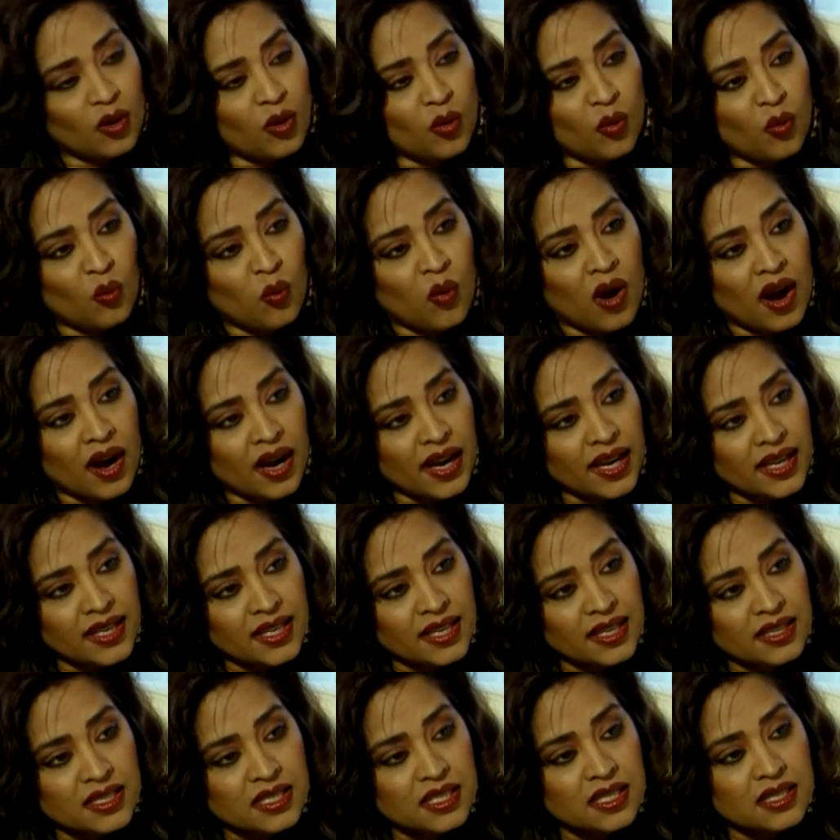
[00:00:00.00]
Why
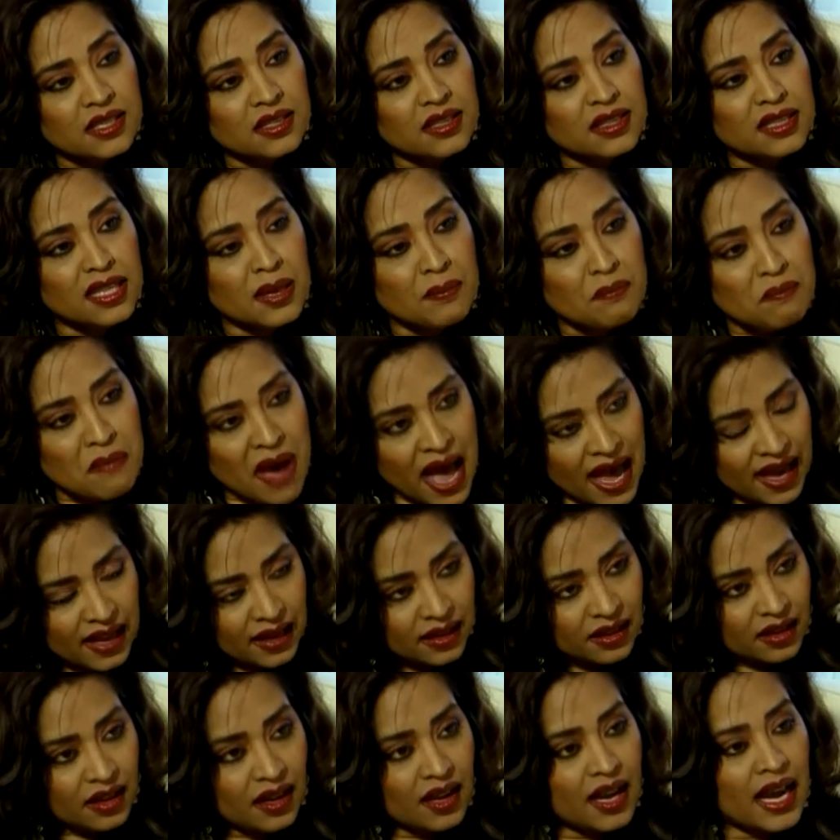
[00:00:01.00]
does the
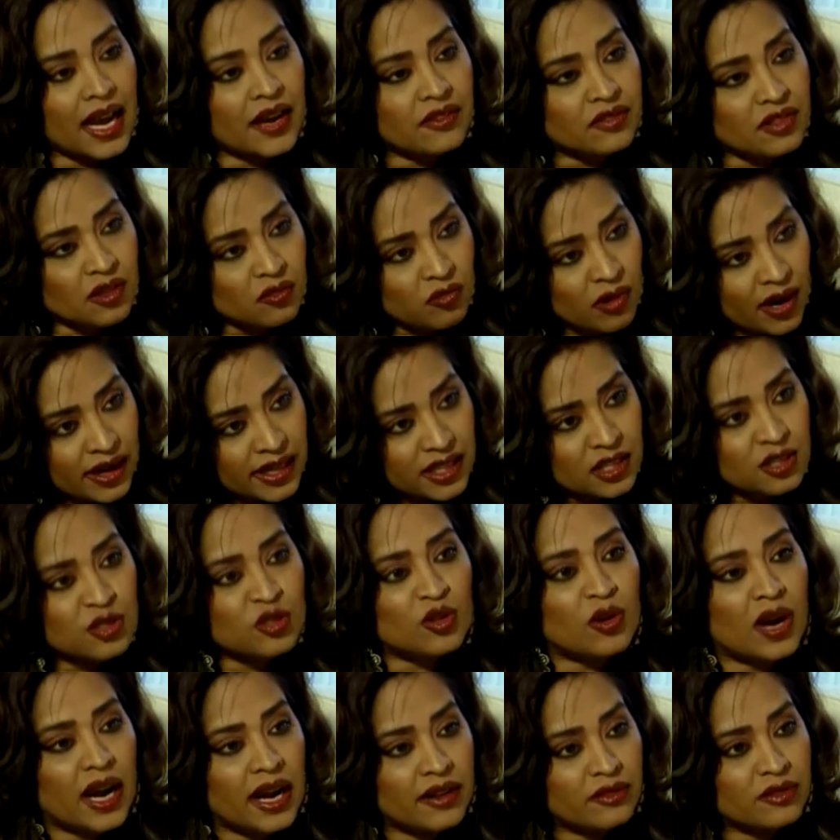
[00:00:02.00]
man have the right to
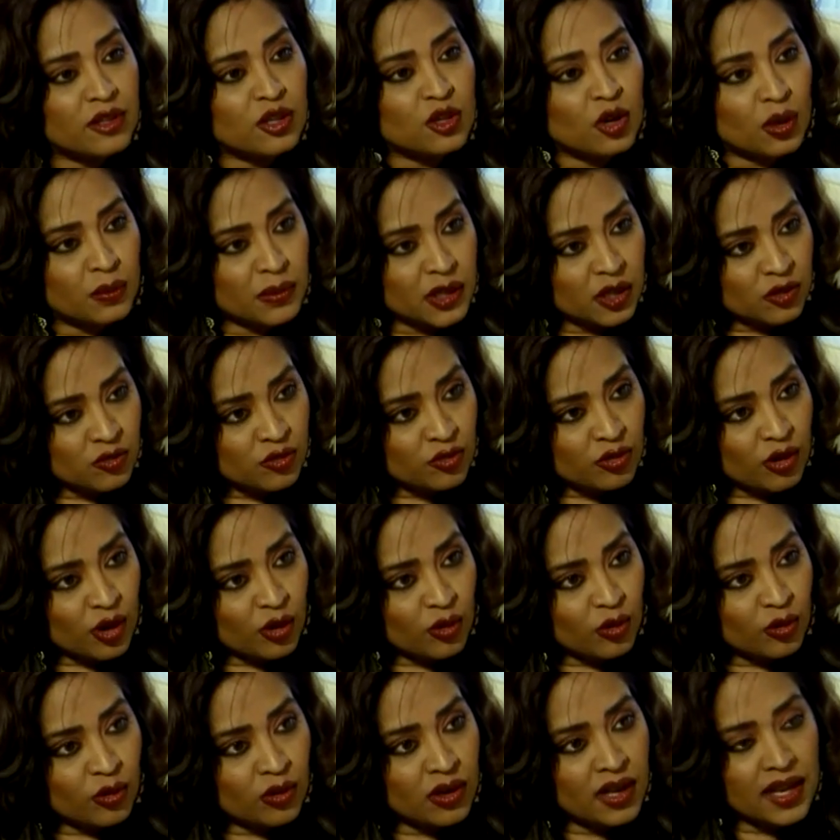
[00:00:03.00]
have the dominant
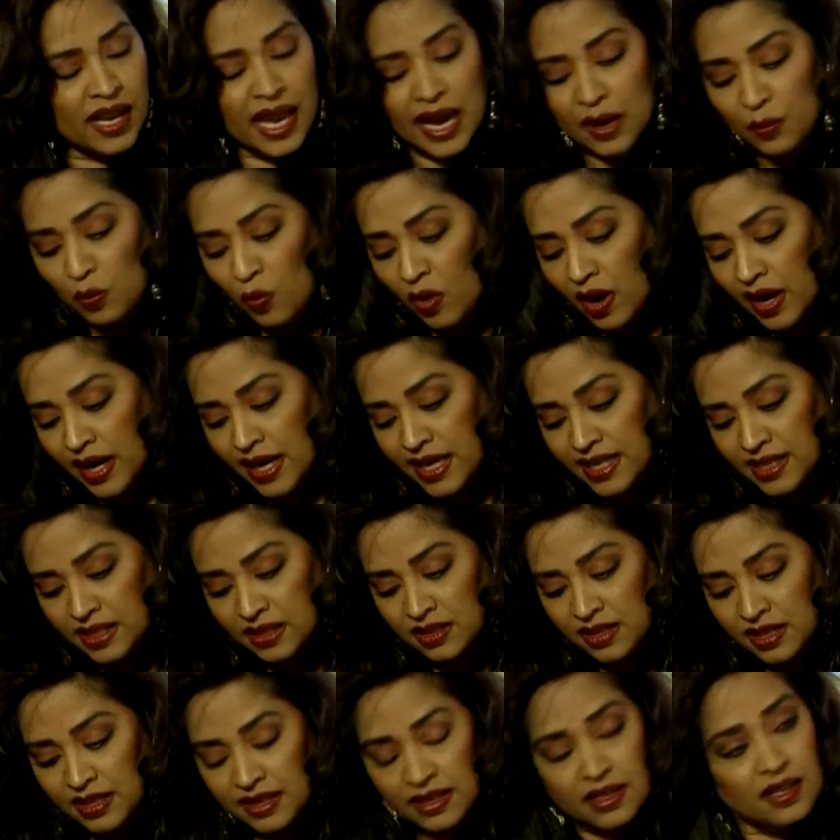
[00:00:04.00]
role, and why
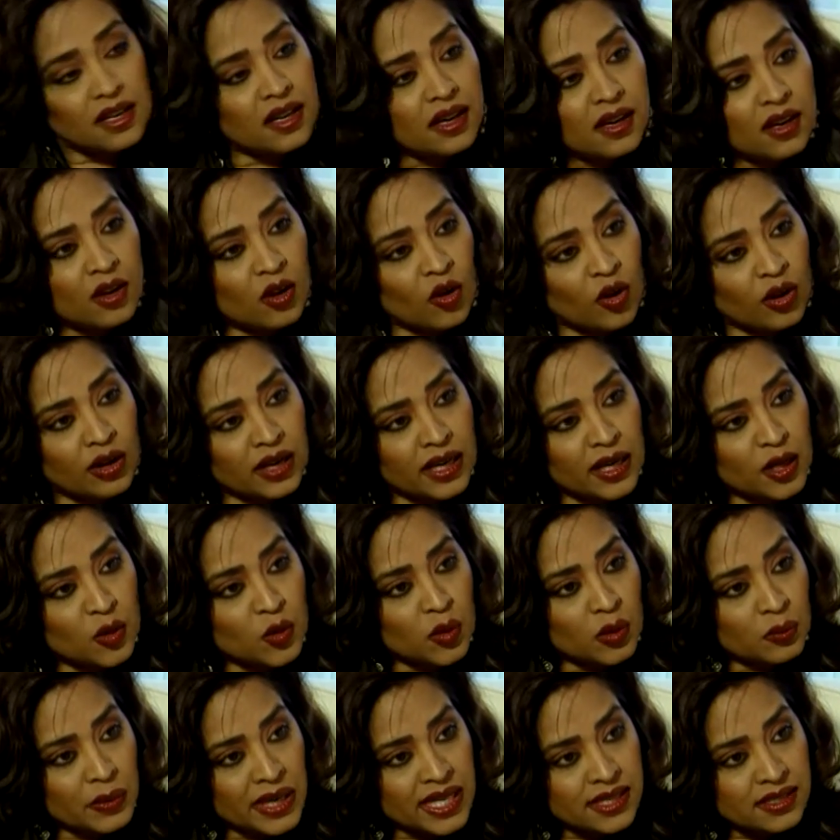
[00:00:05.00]
isn't it on an equal
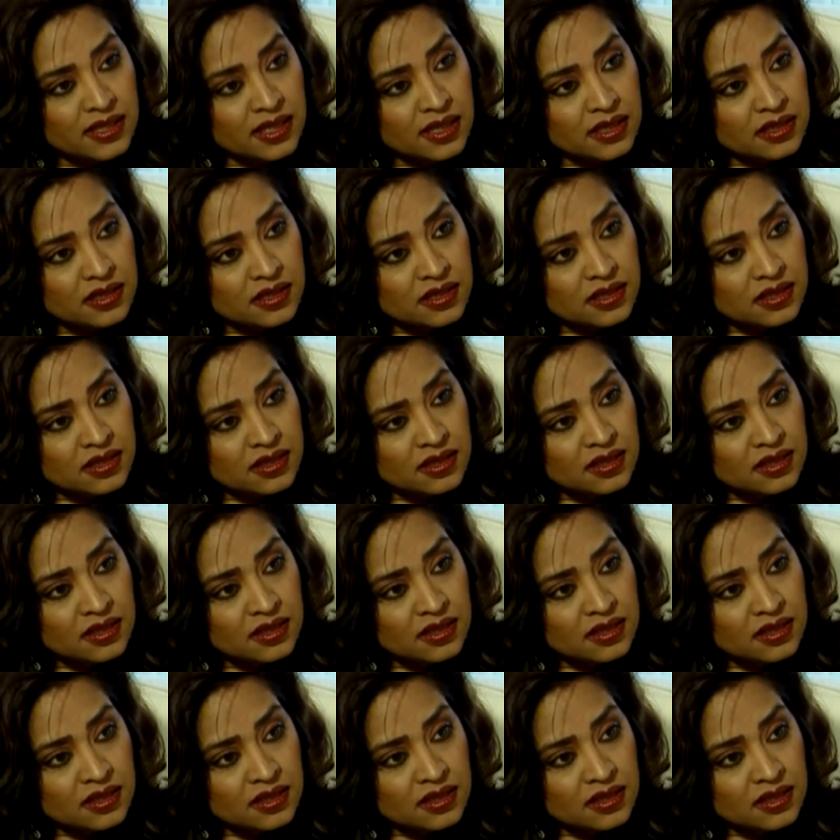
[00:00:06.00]
basis?